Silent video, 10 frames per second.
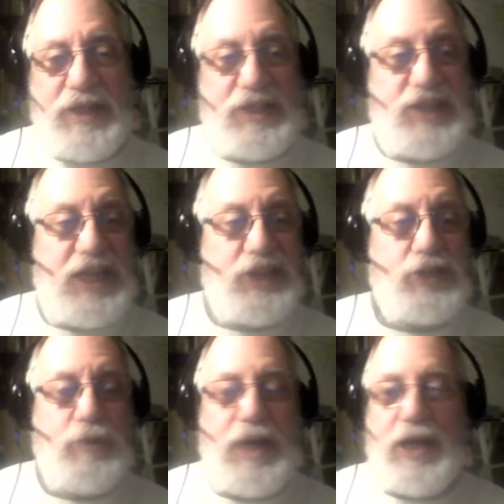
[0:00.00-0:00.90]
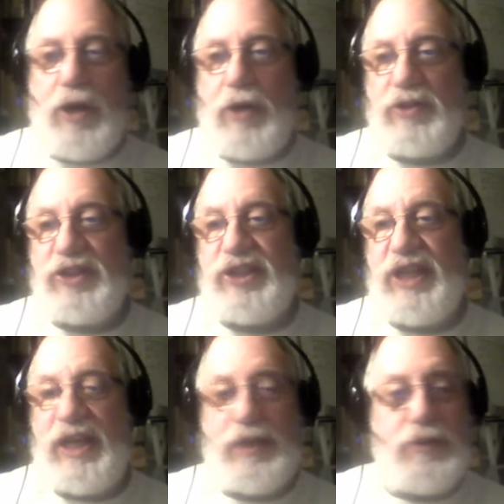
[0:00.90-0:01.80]
that takes away all
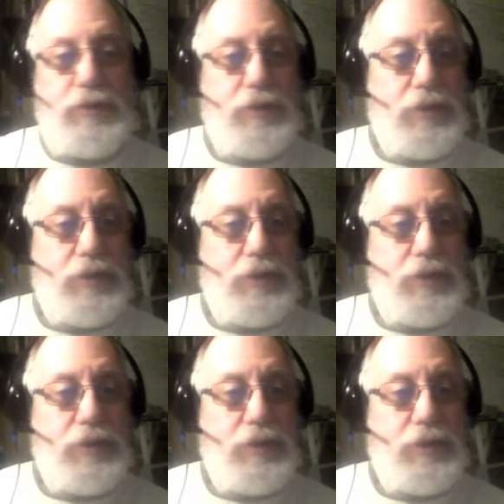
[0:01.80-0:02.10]
sin